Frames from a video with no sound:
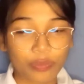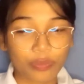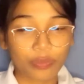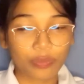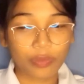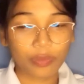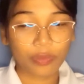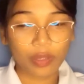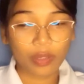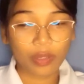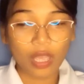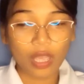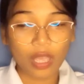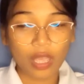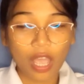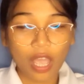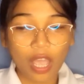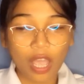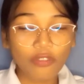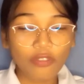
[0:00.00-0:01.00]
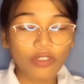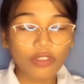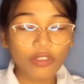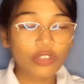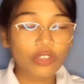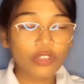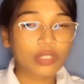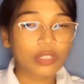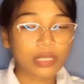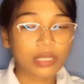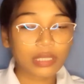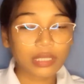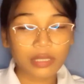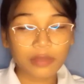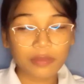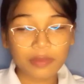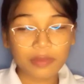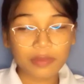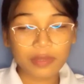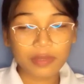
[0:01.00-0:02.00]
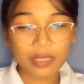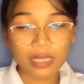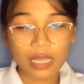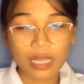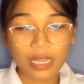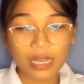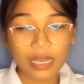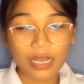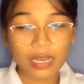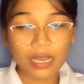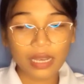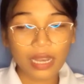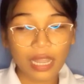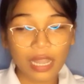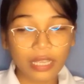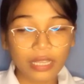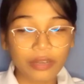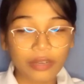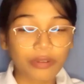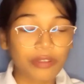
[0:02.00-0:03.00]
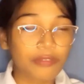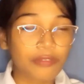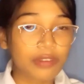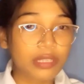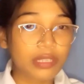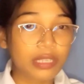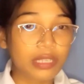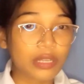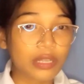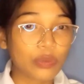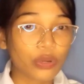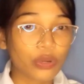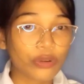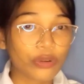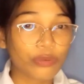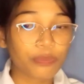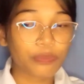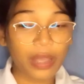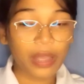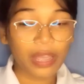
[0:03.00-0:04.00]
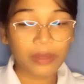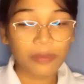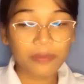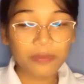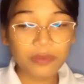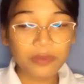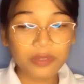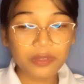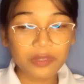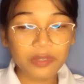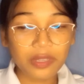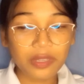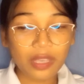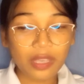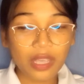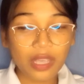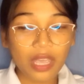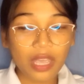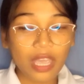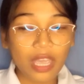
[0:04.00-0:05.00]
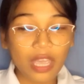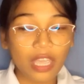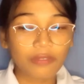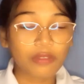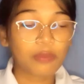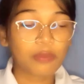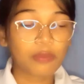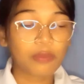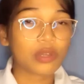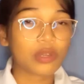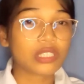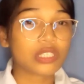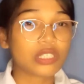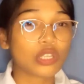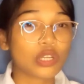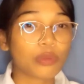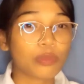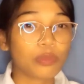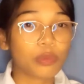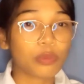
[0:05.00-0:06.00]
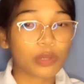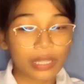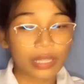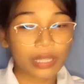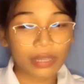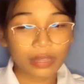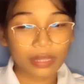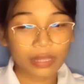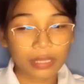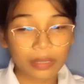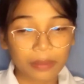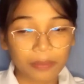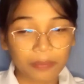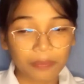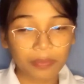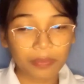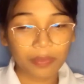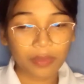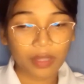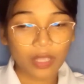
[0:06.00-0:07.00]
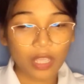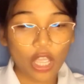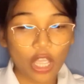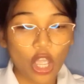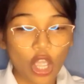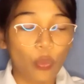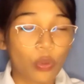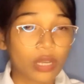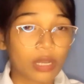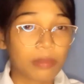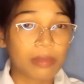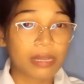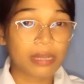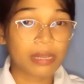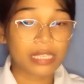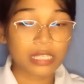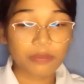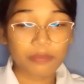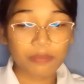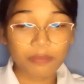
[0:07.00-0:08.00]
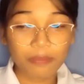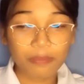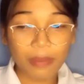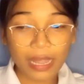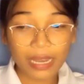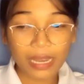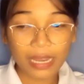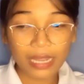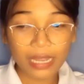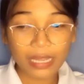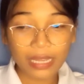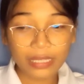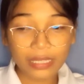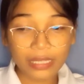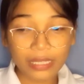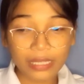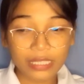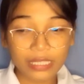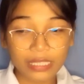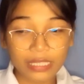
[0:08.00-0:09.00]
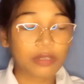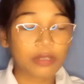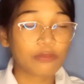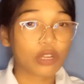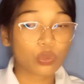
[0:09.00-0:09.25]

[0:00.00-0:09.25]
Often used for systems like rivers and water pipes if the flow is turbulent. When a mass balance is made for a tube,